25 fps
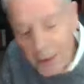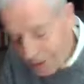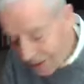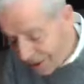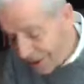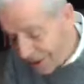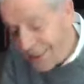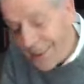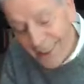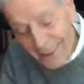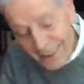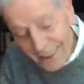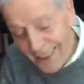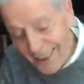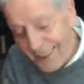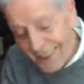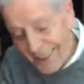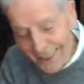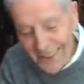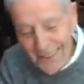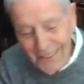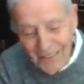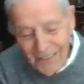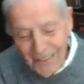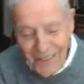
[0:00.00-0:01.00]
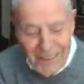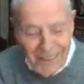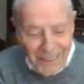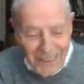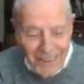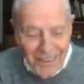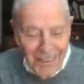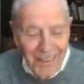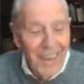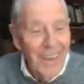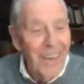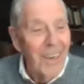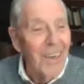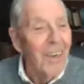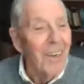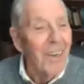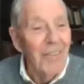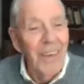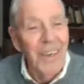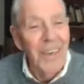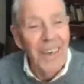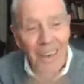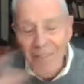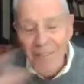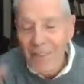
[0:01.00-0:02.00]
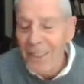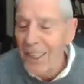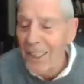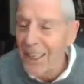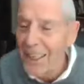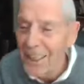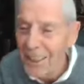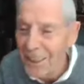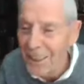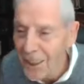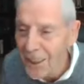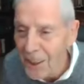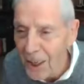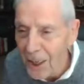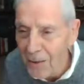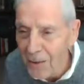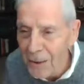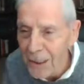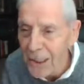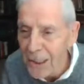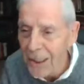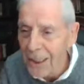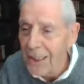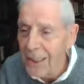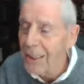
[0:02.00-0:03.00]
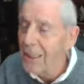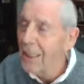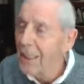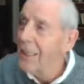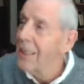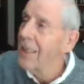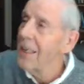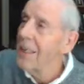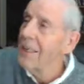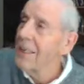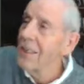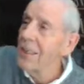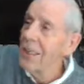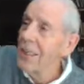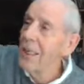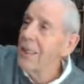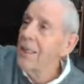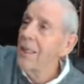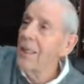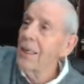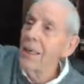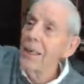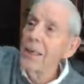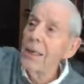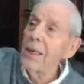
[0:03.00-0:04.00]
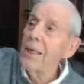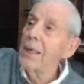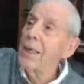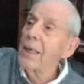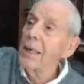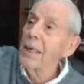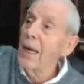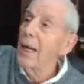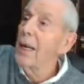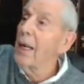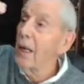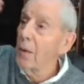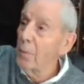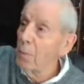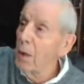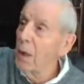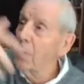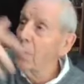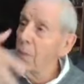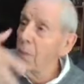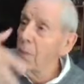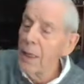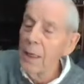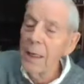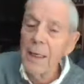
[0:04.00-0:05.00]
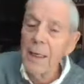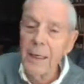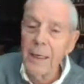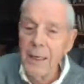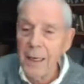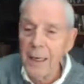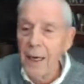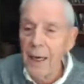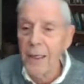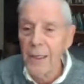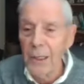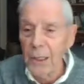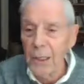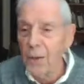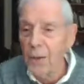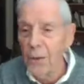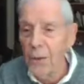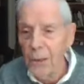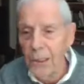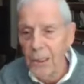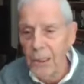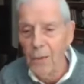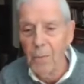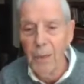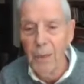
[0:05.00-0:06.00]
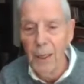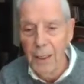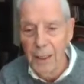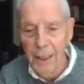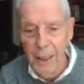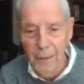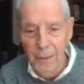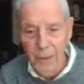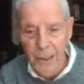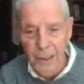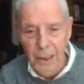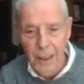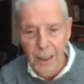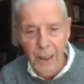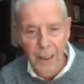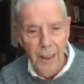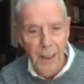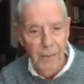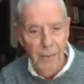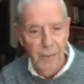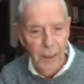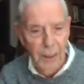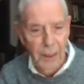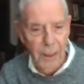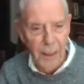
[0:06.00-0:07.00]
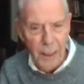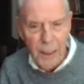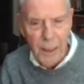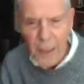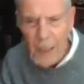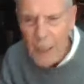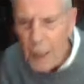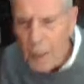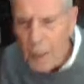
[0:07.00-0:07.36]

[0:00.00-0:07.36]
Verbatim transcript: I said, oh, yeah, I know. But that was the end of the conversation. He, he said to the lady, Can I have my meal? And then he got his kosher meal. That was the end of it.